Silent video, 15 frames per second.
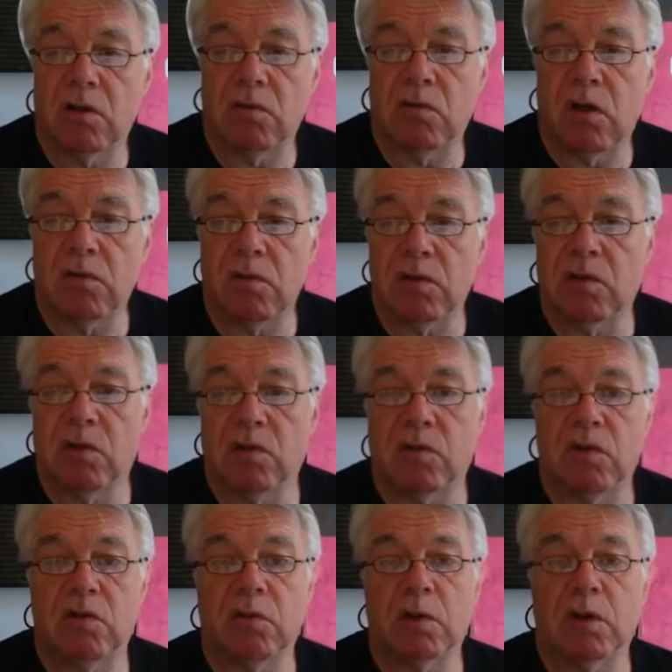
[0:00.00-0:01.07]
driving test
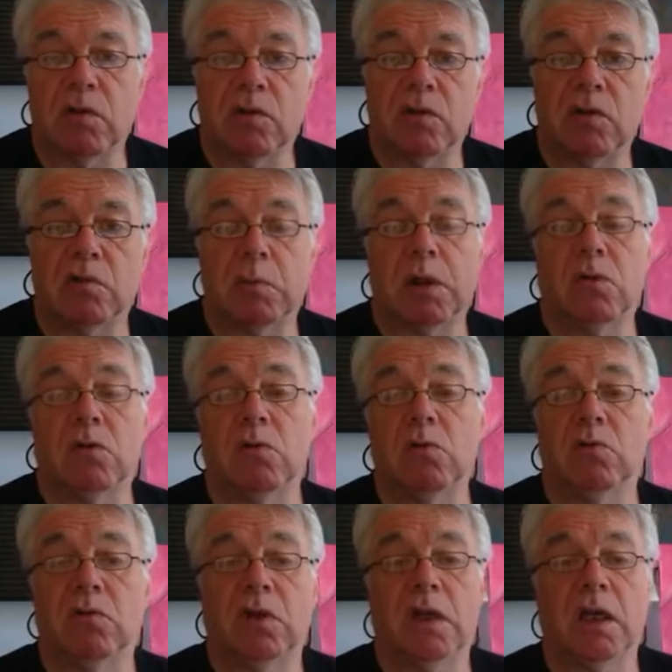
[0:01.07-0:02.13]
situation. It's been
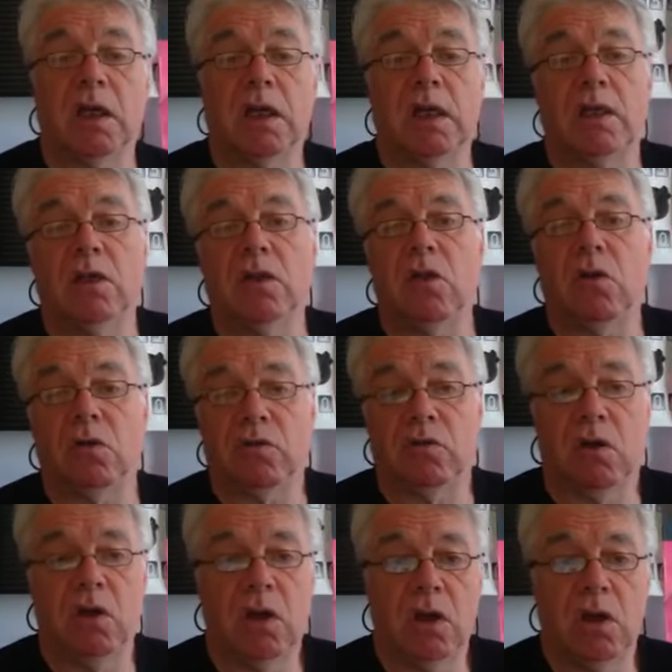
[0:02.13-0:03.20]
causing a
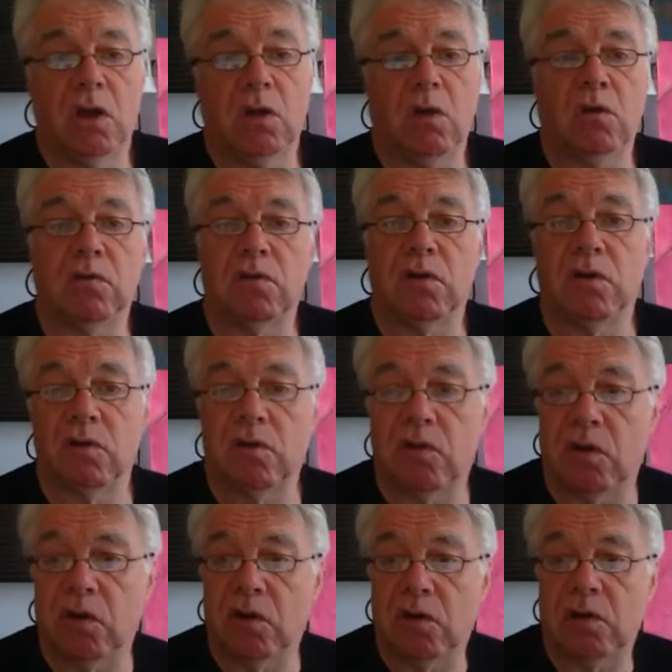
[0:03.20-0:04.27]
lot of
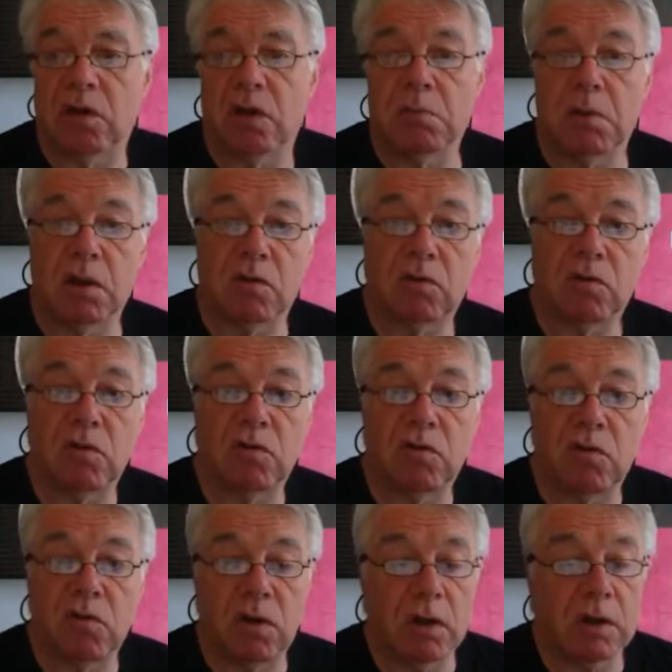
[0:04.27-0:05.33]
concern amongst
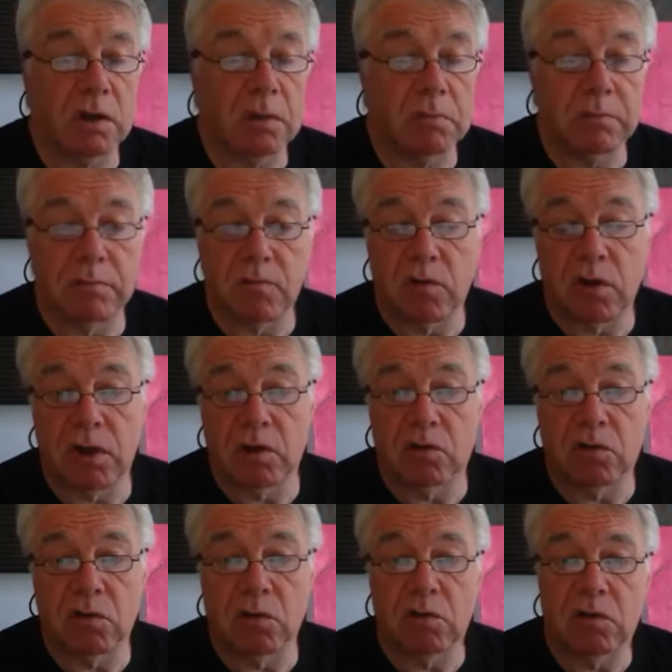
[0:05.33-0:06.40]
training
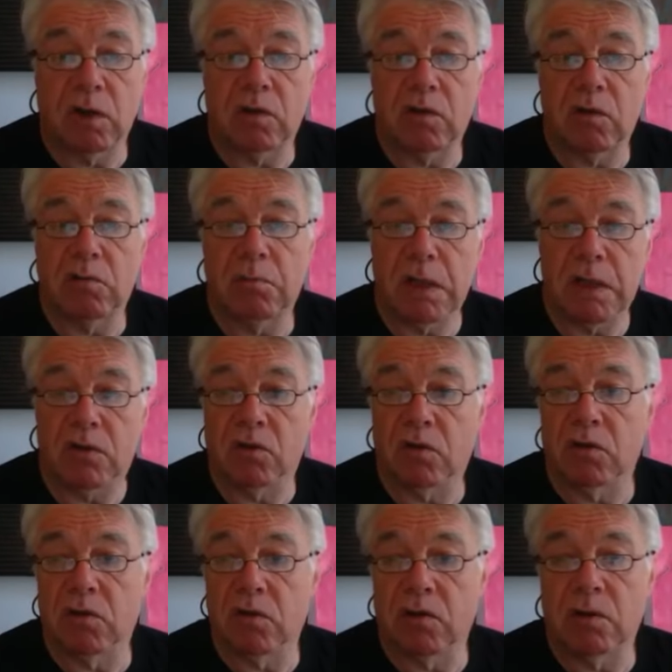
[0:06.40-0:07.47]
schools, as I've
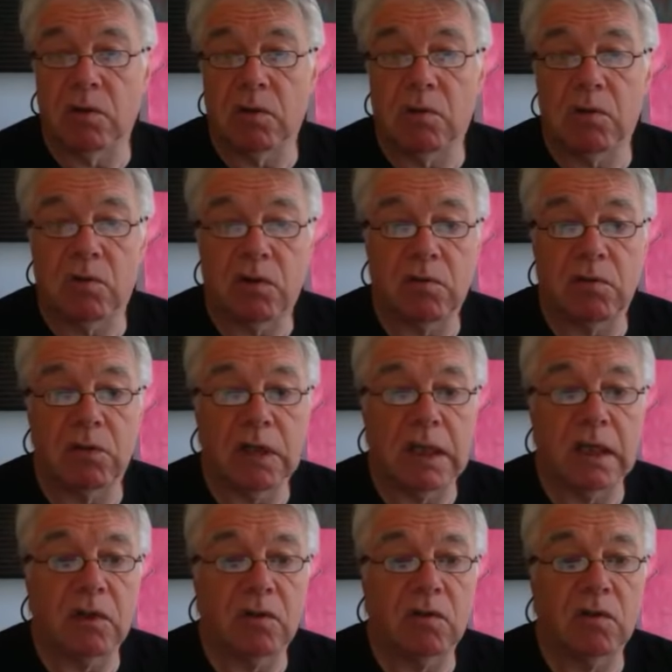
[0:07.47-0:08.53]
mentioned on several
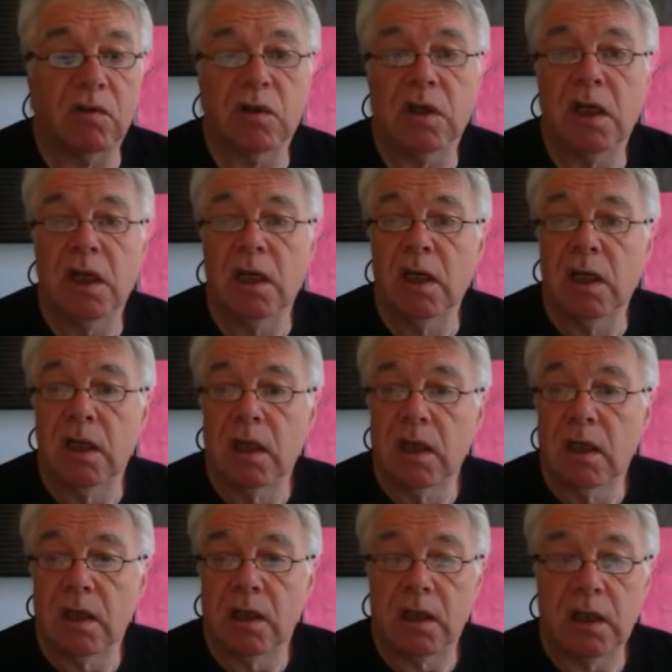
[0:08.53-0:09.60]
occasions.
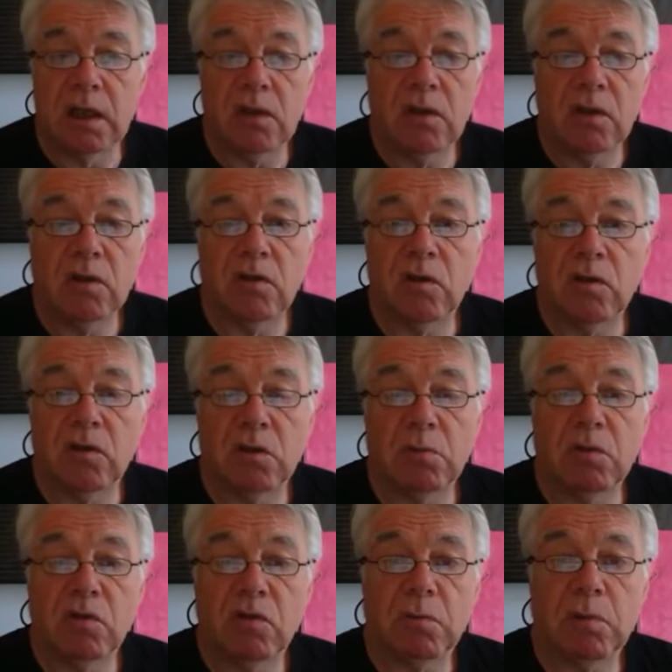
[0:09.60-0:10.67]
The
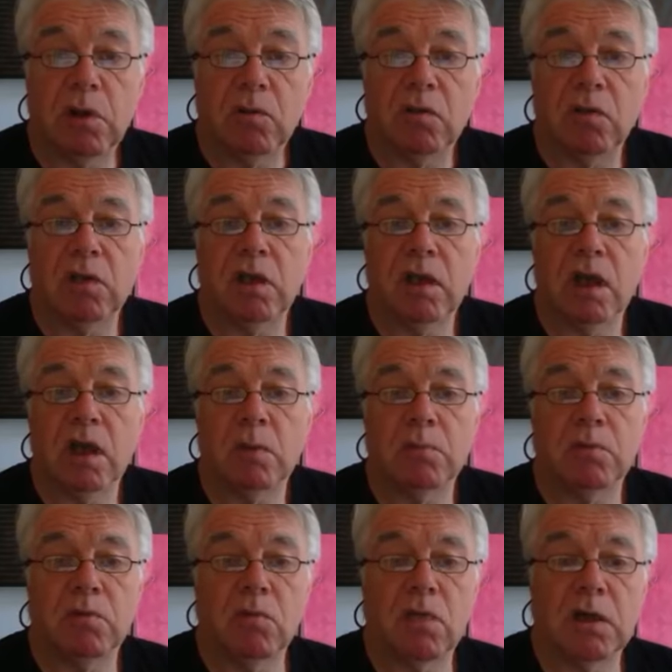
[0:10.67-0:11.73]
system is supposedly
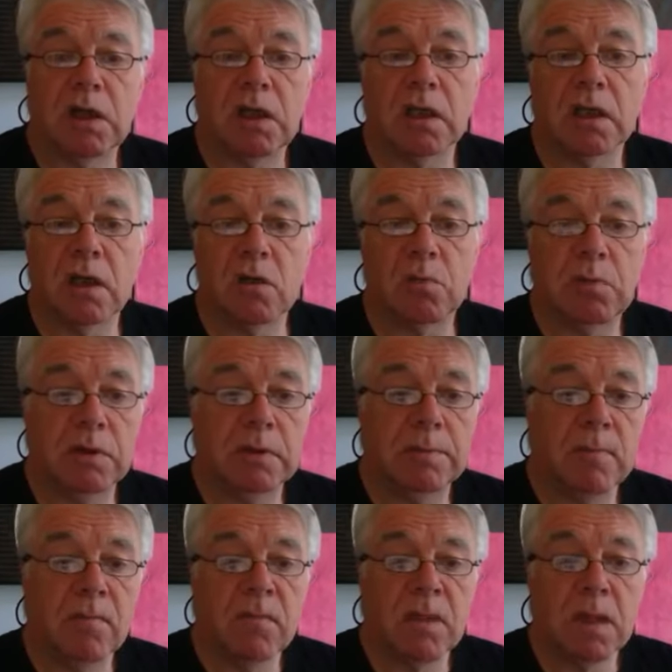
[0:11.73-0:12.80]
up and running and
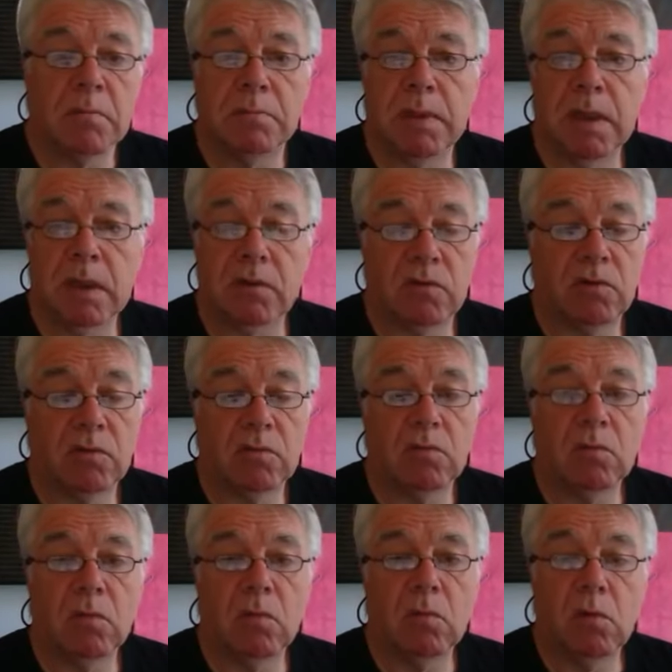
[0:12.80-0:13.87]
open, but
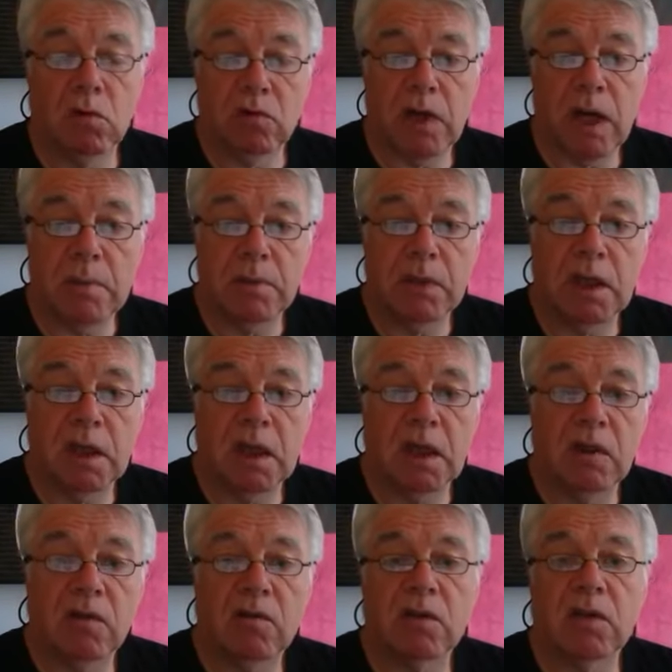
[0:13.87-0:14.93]
what's happening
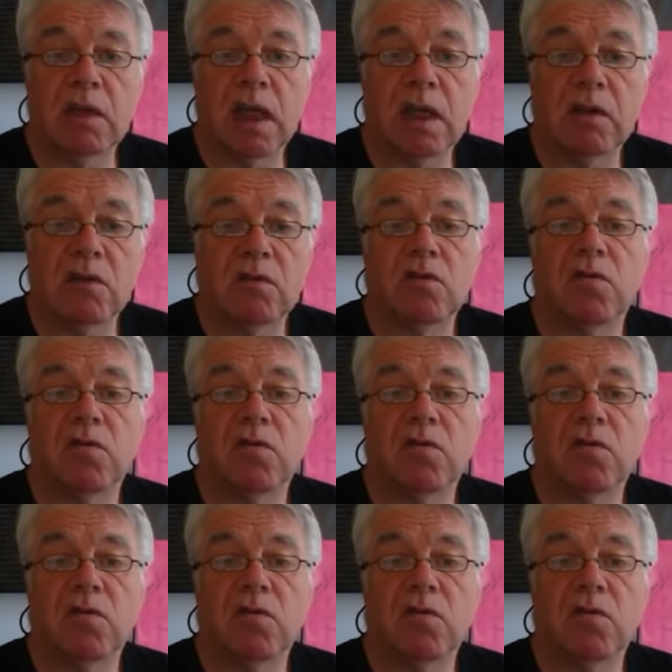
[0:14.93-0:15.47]
is that